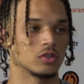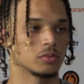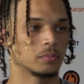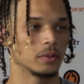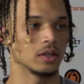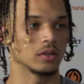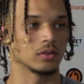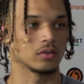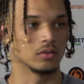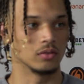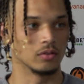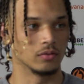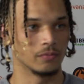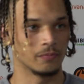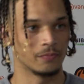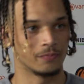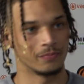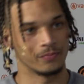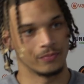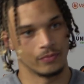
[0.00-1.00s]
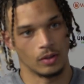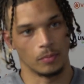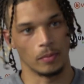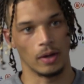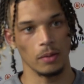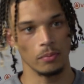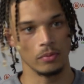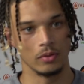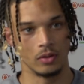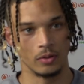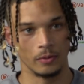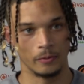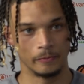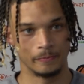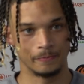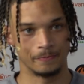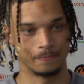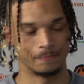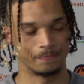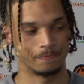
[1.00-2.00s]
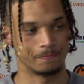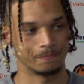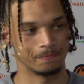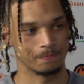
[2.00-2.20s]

expect, and I'm happy.